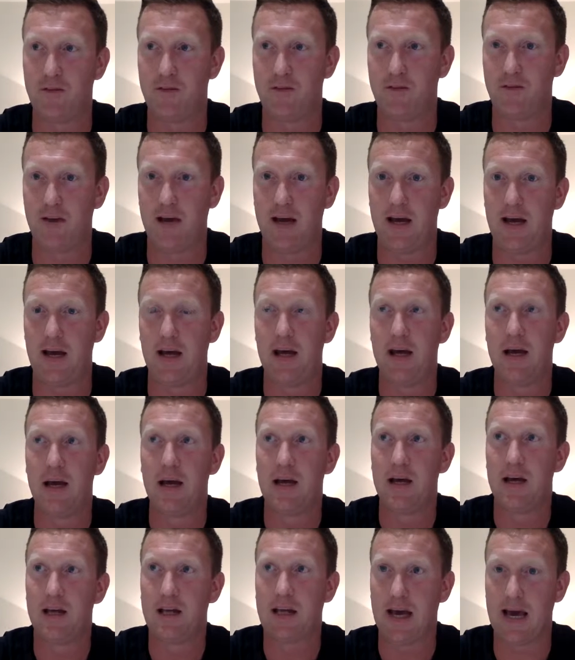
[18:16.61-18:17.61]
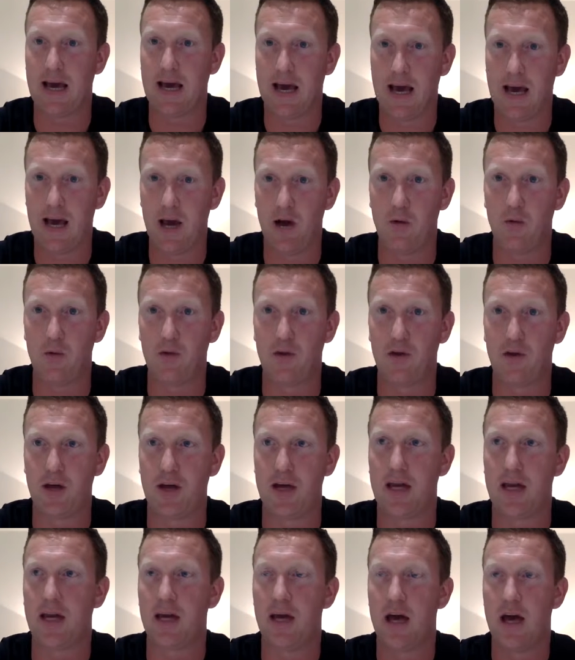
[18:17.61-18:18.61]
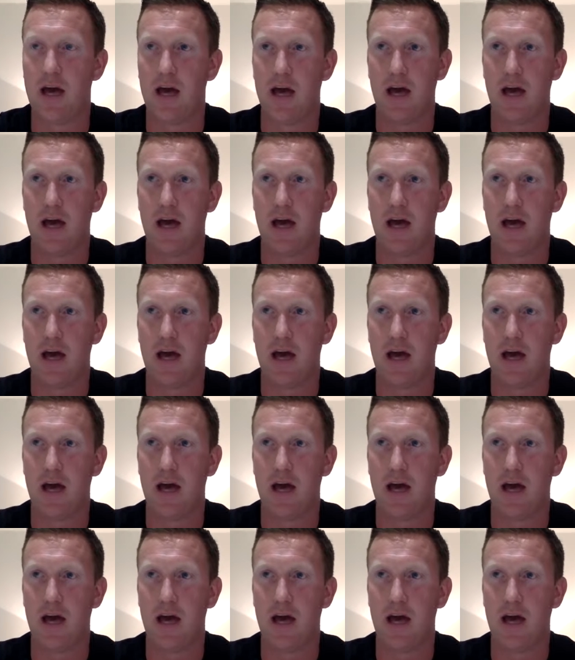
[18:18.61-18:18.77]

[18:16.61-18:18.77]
fit, get healthy.